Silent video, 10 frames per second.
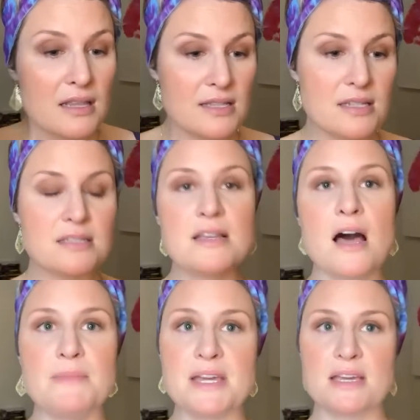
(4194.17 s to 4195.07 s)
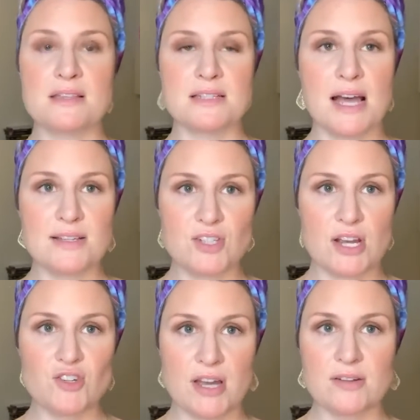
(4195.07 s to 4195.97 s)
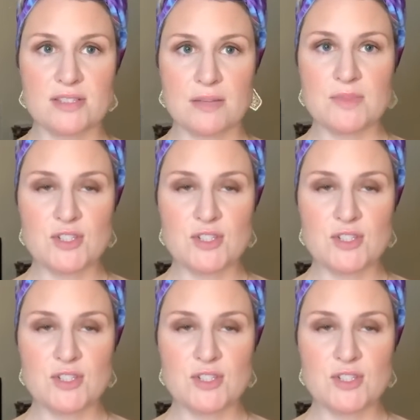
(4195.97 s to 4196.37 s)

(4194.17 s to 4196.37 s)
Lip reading: is not making this eye shadow seem